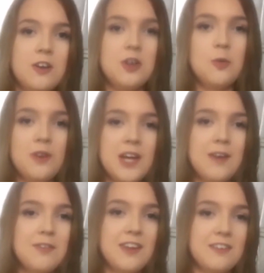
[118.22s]
you wouldn't
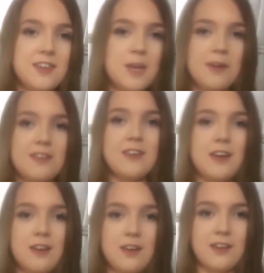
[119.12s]
have the same
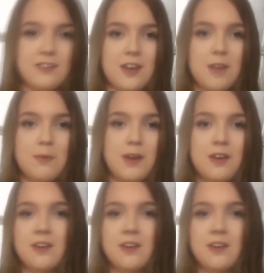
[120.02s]
ex- excitement.